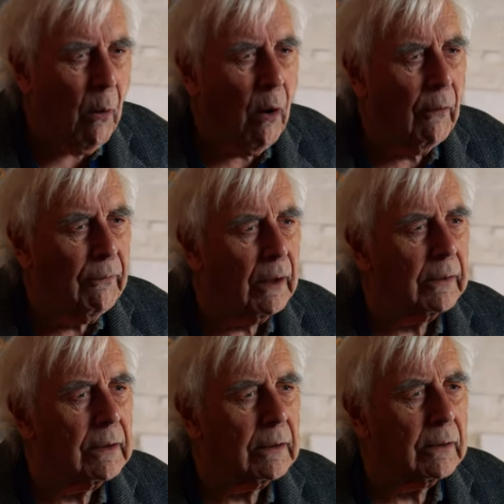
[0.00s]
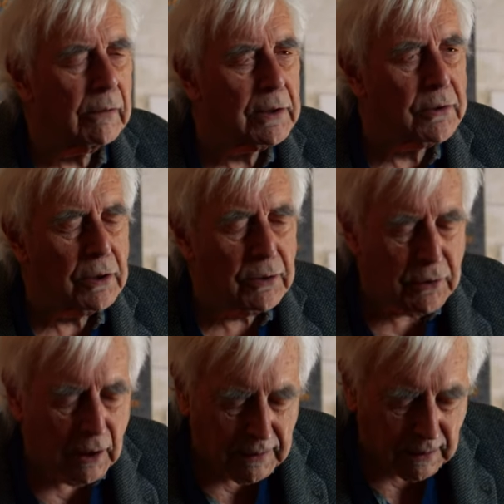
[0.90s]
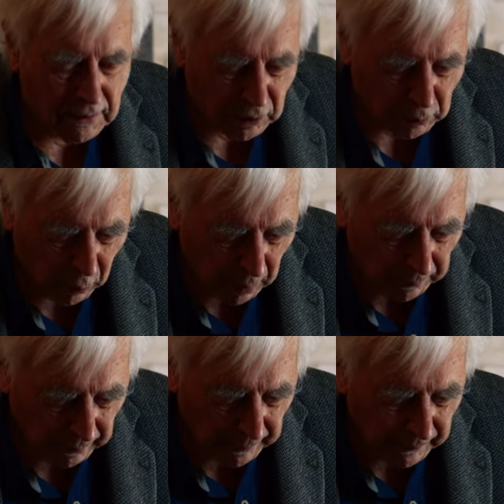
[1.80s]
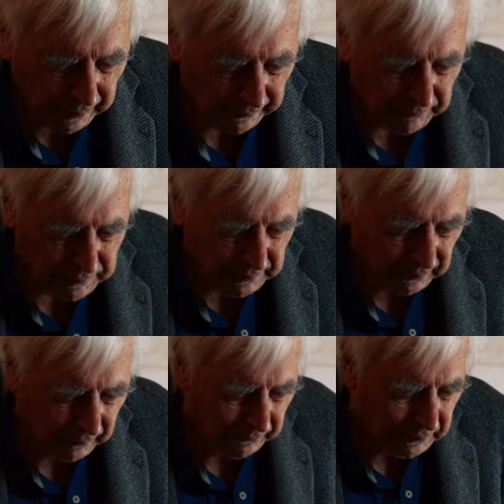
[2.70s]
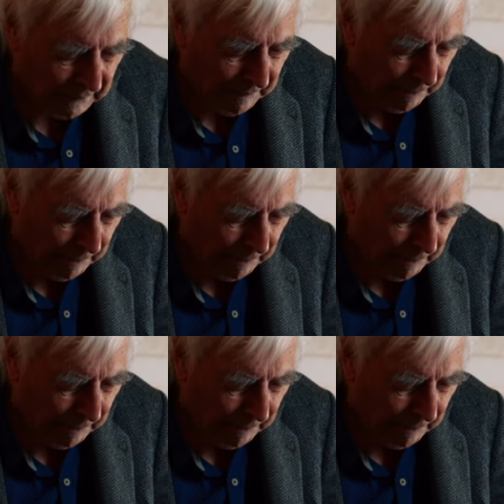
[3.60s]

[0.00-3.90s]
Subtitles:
often do Christians just squabble among themselves?